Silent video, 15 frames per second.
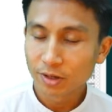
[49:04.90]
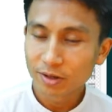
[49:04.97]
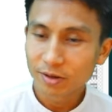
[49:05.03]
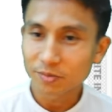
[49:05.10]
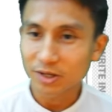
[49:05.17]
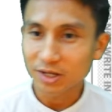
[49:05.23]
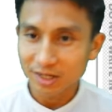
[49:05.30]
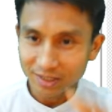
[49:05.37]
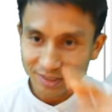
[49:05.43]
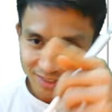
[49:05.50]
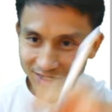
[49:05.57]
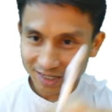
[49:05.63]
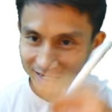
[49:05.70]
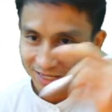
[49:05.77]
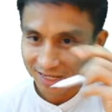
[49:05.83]
Because
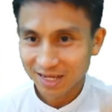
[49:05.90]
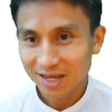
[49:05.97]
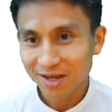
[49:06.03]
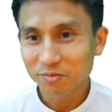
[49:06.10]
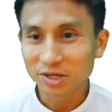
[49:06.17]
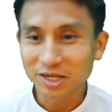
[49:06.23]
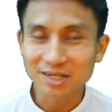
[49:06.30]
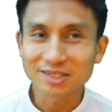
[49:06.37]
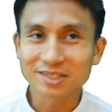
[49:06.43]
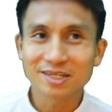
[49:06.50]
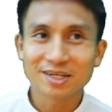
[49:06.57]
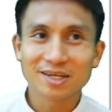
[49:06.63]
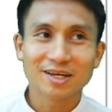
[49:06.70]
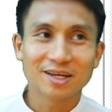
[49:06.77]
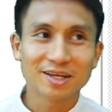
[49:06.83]

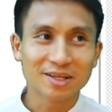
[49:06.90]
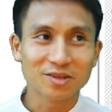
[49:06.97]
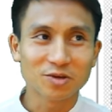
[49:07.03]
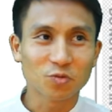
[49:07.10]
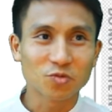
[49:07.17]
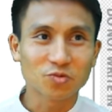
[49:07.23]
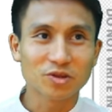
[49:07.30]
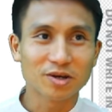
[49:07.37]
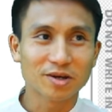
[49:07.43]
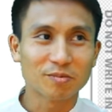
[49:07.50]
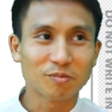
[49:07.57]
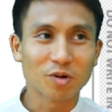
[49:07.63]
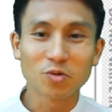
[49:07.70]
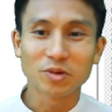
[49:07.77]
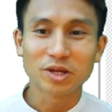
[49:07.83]
the
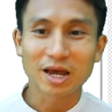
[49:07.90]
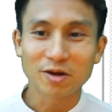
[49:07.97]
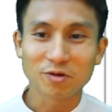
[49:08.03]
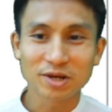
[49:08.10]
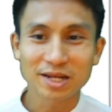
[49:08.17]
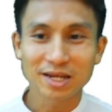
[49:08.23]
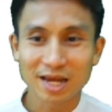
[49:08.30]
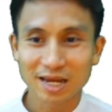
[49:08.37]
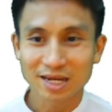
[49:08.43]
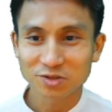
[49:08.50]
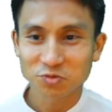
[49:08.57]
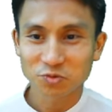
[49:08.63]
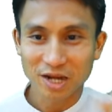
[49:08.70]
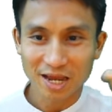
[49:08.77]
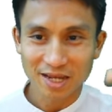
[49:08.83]
moment I realized
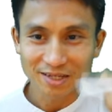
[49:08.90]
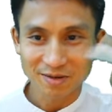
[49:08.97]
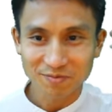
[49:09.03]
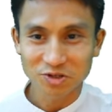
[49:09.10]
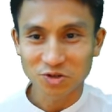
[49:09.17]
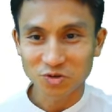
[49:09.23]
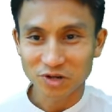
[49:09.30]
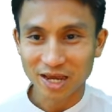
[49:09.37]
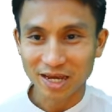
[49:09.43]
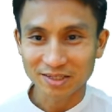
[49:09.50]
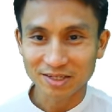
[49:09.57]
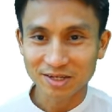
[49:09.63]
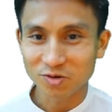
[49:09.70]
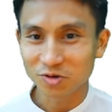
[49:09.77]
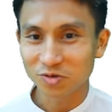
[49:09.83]
when I substitute
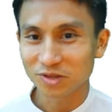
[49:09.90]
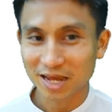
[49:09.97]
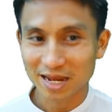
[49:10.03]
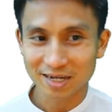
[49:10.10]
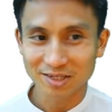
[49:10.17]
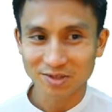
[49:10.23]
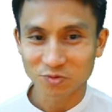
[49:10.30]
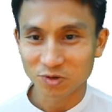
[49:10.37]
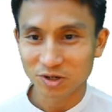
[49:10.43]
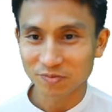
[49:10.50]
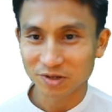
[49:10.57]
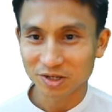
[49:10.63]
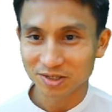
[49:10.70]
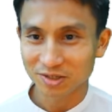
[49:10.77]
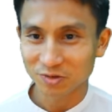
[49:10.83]
x0, that doesn't work
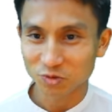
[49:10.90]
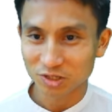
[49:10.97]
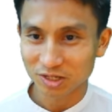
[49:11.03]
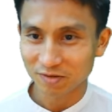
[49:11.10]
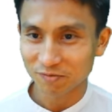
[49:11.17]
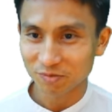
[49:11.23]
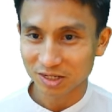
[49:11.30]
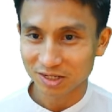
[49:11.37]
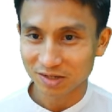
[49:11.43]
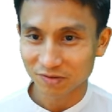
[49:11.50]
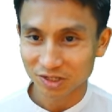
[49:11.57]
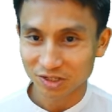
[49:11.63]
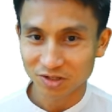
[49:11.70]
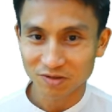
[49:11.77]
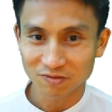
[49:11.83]
because it would give me a
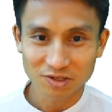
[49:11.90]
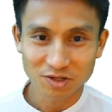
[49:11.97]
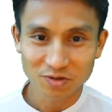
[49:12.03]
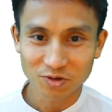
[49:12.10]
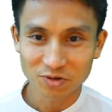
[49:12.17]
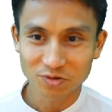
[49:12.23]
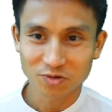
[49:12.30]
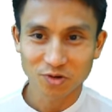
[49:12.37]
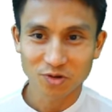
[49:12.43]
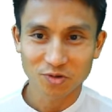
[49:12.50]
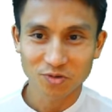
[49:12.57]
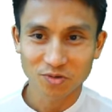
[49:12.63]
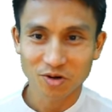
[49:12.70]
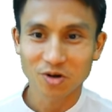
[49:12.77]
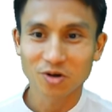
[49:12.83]
division of 0. So
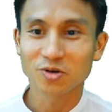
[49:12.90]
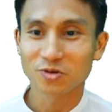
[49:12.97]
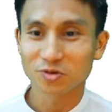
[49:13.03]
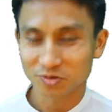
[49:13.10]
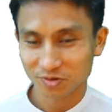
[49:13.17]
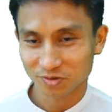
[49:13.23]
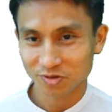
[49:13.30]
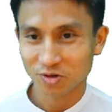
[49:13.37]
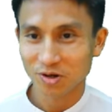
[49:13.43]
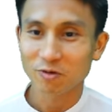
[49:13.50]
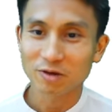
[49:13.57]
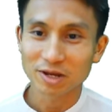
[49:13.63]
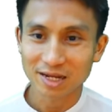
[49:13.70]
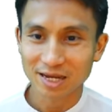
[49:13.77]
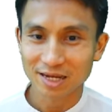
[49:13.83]
I
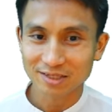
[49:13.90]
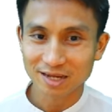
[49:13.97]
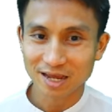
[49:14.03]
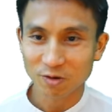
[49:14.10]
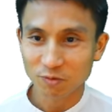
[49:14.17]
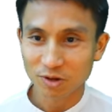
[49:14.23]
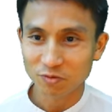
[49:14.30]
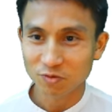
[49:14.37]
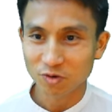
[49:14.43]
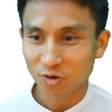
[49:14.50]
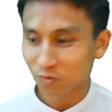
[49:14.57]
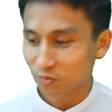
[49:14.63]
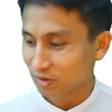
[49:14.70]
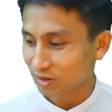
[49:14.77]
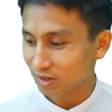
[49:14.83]
realized I went wrong
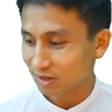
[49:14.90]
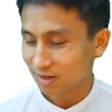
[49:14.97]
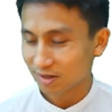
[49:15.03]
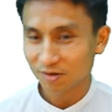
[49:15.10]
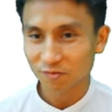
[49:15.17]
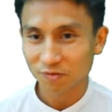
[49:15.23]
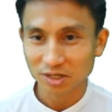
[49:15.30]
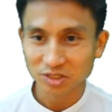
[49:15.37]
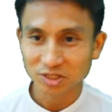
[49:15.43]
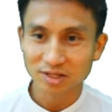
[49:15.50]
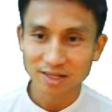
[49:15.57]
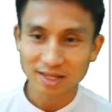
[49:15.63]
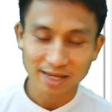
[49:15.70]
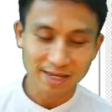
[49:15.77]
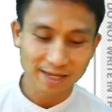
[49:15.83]
with the function
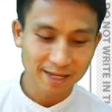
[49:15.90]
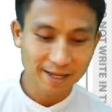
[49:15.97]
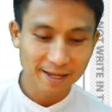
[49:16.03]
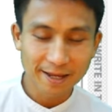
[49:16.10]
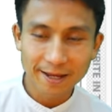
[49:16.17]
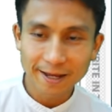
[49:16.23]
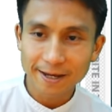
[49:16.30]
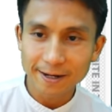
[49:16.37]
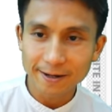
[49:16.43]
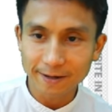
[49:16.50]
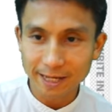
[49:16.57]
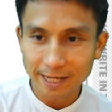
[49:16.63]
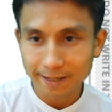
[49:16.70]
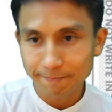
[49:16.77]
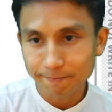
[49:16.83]
there. Okay.